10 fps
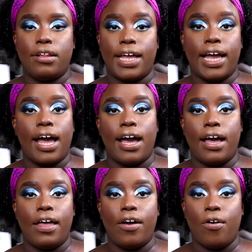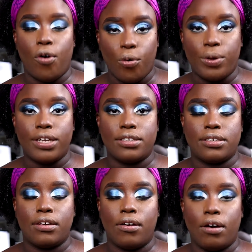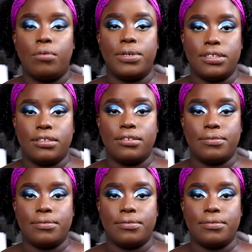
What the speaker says: like I always do.